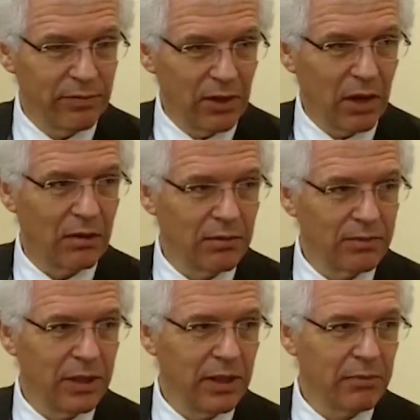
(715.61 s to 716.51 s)
not
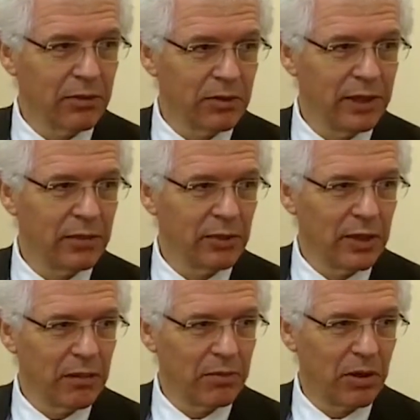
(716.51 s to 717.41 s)
been able to deal with
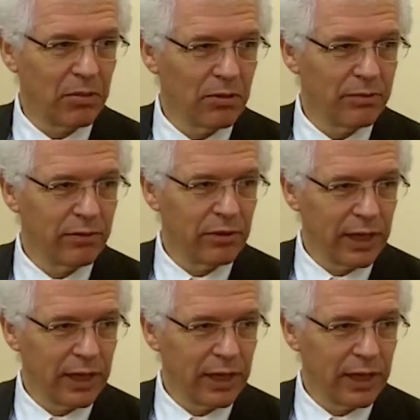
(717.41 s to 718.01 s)
that problem for